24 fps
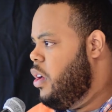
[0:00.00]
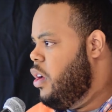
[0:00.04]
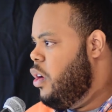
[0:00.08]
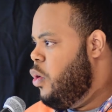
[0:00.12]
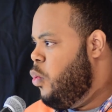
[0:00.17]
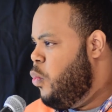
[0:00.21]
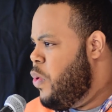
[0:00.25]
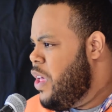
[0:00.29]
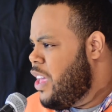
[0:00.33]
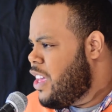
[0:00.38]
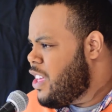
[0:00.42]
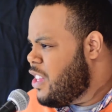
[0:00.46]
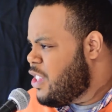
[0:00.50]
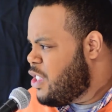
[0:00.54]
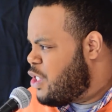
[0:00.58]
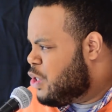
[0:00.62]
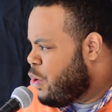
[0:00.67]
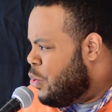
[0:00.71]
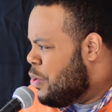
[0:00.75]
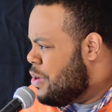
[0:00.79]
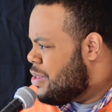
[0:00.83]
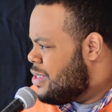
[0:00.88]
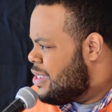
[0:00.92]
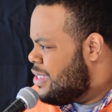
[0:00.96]
We can
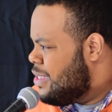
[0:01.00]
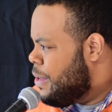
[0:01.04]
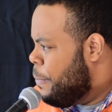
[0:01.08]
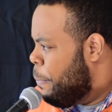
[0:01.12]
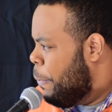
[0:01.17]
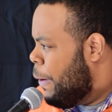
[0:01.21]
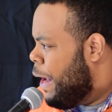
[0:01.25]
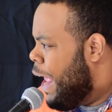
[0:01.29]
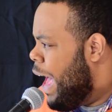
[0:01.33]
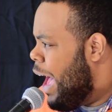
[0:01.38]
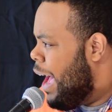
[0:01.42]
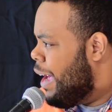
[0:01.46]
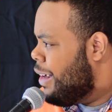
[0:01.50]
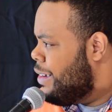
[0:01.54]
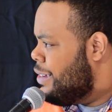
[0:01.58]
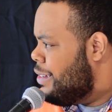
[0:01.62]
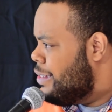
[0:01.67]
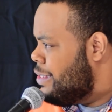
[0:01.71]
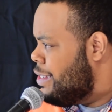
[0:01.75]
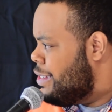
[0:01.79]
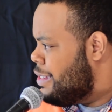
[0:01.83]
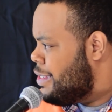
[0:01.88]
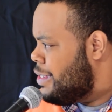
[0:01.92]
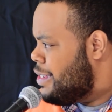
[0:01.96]
twist the plot
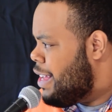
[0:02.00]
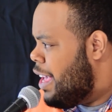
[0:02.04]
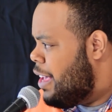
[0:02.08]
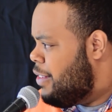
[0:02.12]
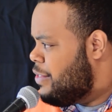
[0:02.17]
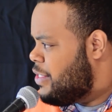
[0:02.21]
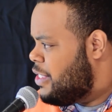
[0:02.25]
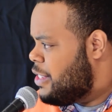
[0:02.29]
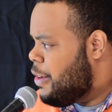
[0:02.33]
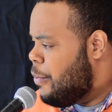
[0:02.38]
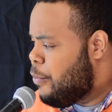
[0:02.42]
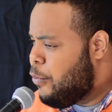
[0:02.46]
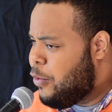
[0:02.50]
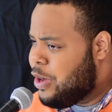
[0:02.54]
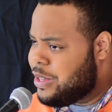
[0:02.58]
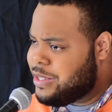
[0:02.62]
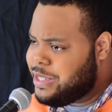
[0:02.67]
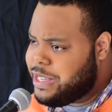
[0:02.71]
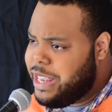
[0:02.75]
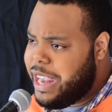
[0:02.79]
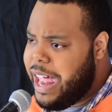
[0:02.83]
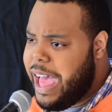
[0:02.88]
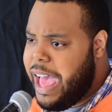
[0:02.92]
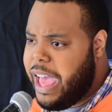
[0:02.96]
to save someone's
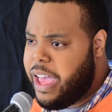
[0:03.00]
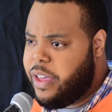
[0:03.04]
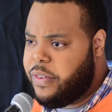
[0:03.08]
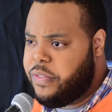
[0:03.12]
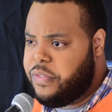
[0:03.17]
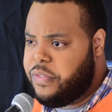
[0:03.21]
life.